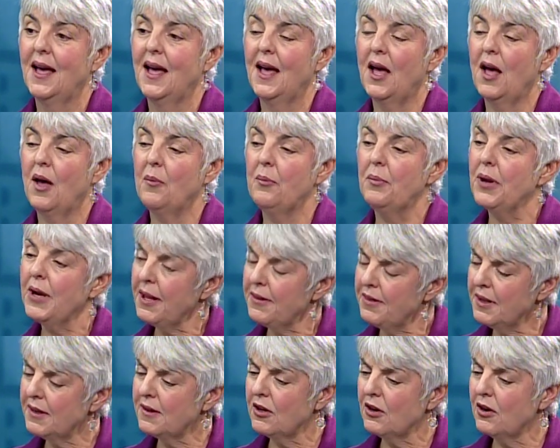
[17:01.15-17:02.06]
But I
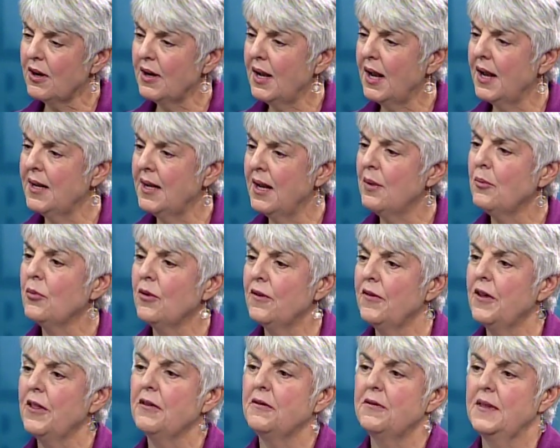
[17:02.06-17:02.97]
think there are a number
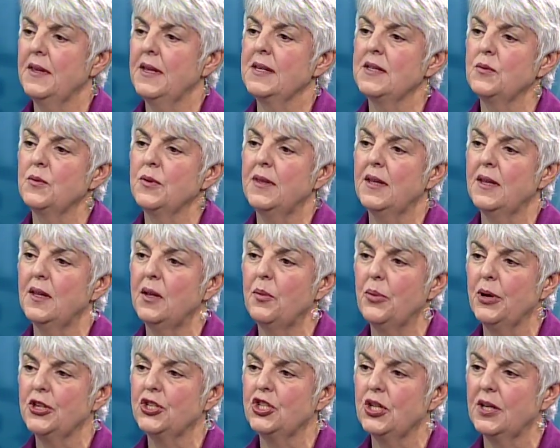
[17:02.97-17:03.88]
of other things within the
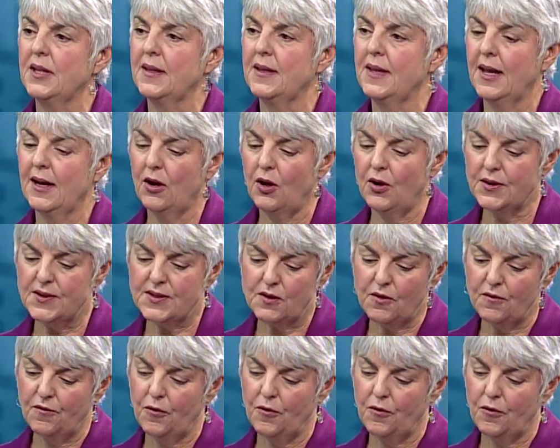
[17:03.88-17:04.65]
budget that also